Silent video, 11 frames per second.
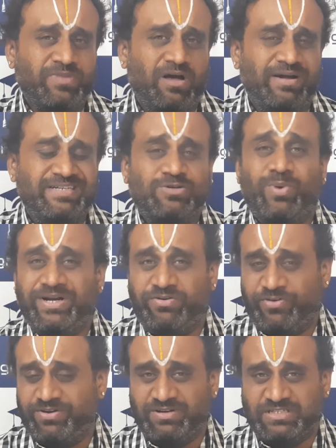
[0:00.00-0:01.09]
It's quite
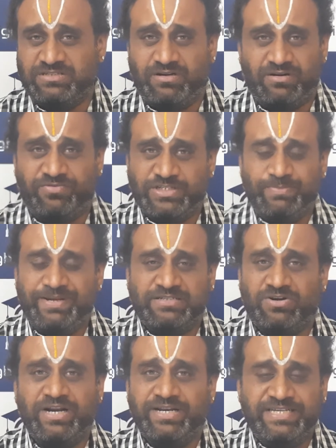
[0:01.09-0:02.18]
rigorous. Trust me, it's
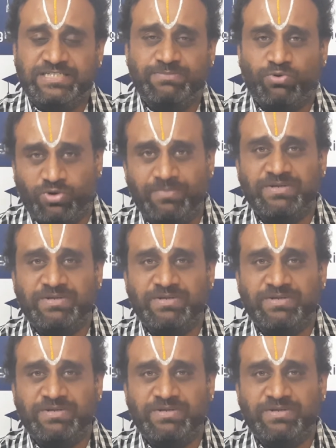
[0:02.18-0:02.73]
not an easy program.